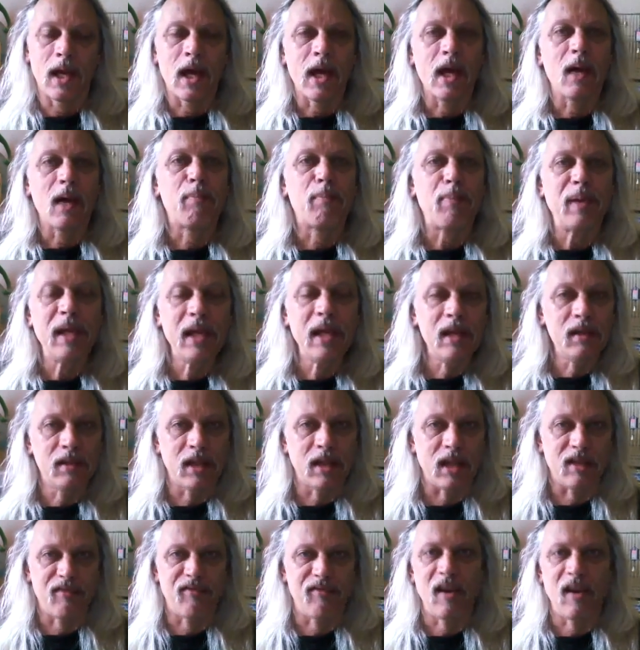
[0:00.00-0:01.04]
and I
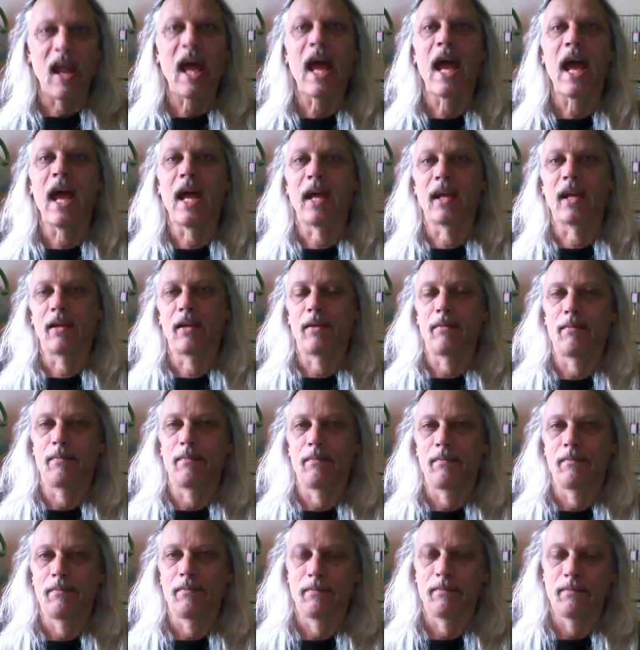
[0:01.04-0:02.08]
appeal that flag,
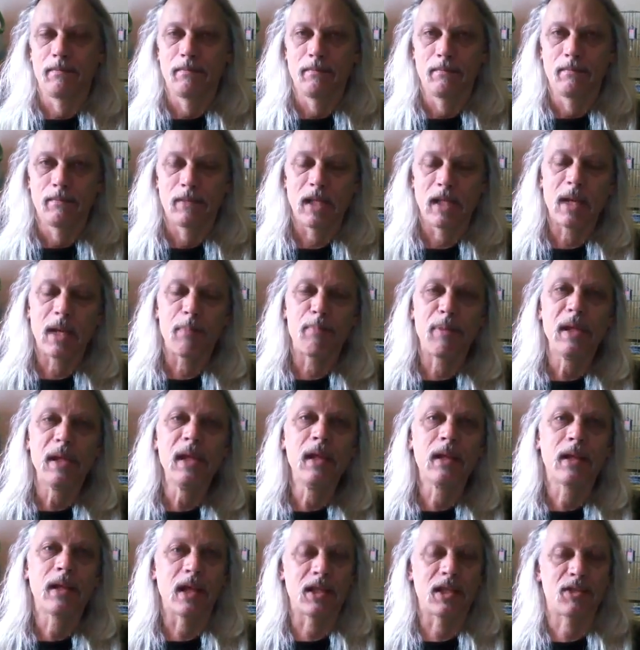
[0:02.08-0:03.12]
that
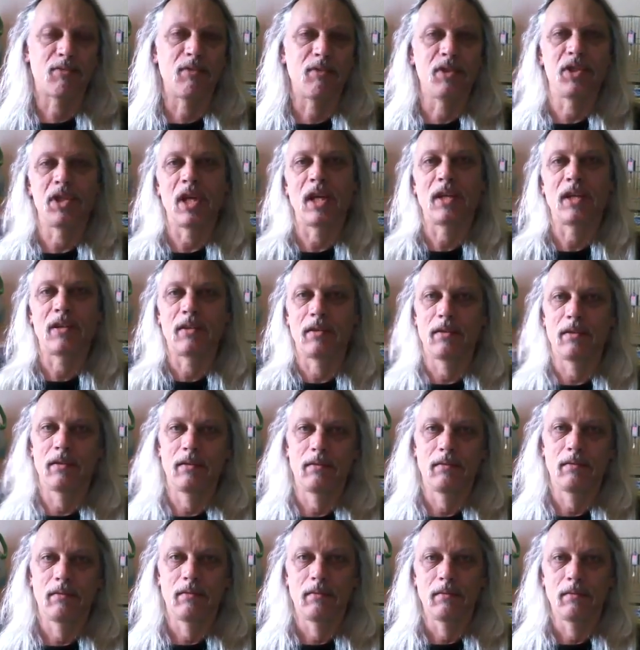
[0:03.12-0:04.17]
appeal gets rejected
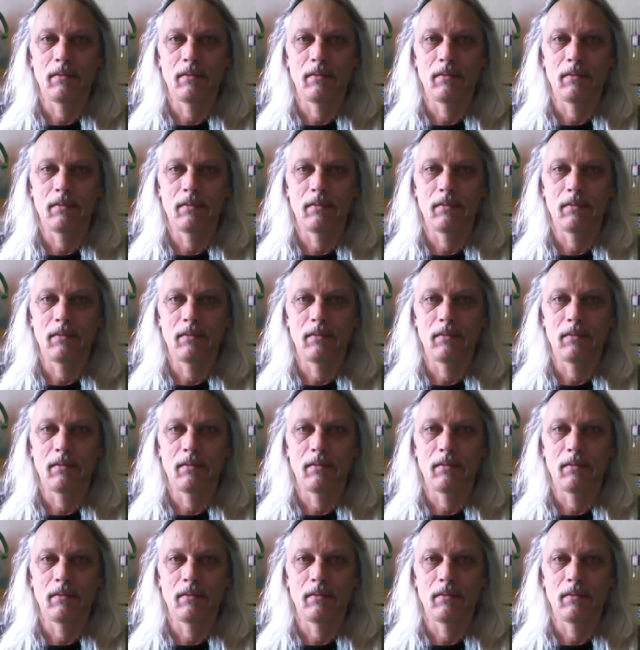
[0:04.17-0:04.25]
